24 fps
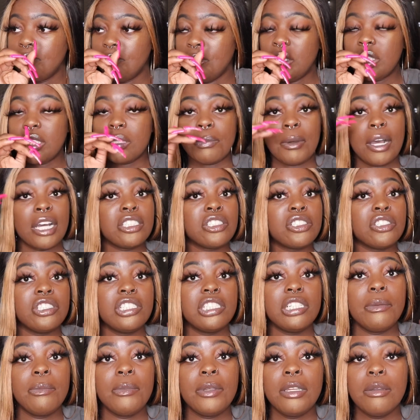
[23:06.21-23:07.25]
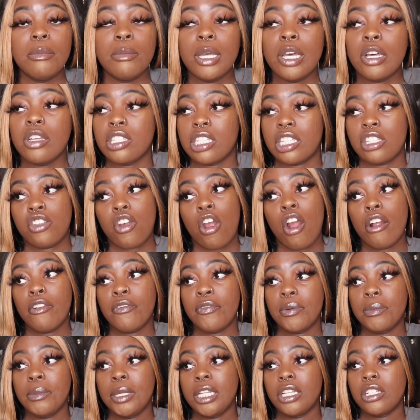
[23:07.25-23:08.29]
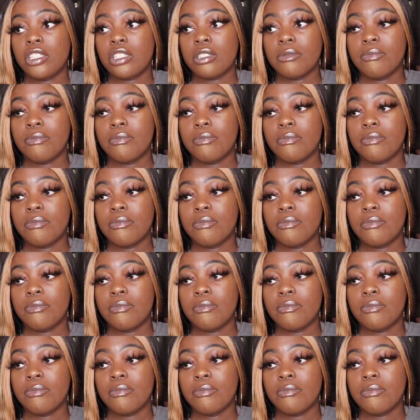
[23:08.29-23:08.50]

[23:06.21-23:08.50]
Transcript: sponsorship emails it's hard for me to